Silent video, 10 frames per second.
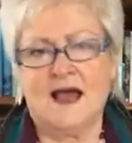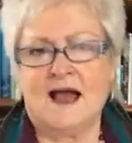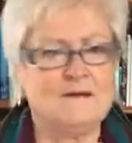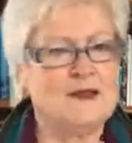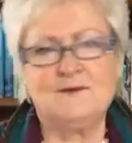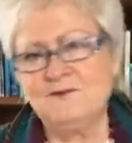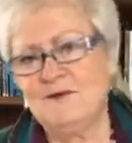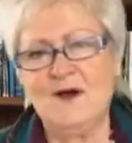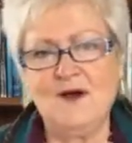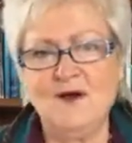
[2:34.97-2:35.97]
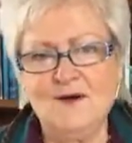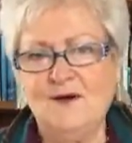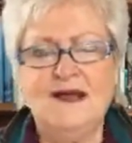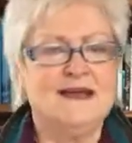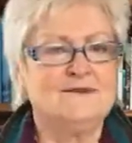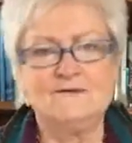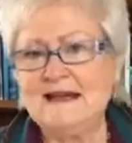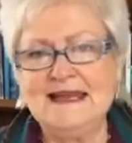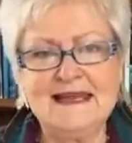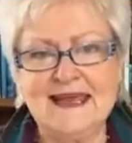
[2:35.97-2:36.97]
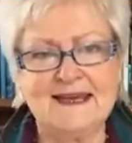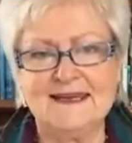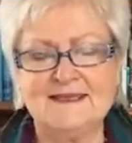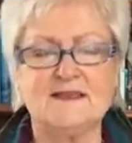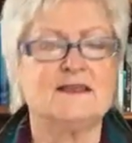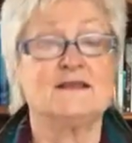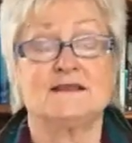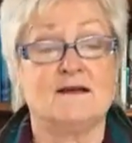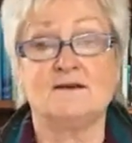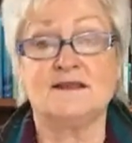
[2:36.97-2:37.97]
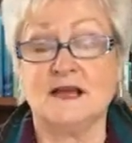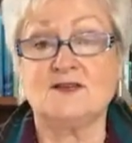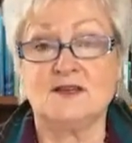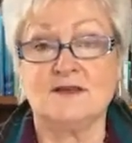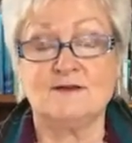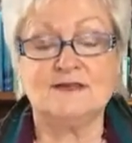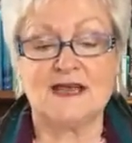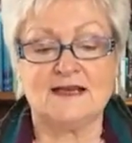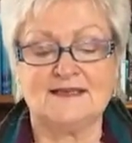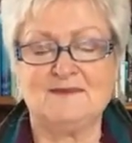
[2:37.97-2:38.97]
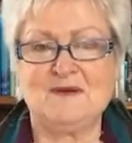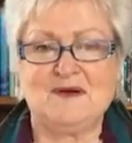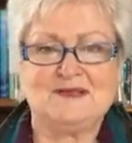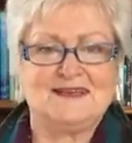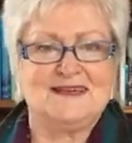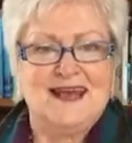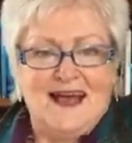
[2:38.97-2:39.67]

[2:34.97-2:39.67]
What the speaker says: I'm like, whoa, really get into this. I was such an enthusiastic person.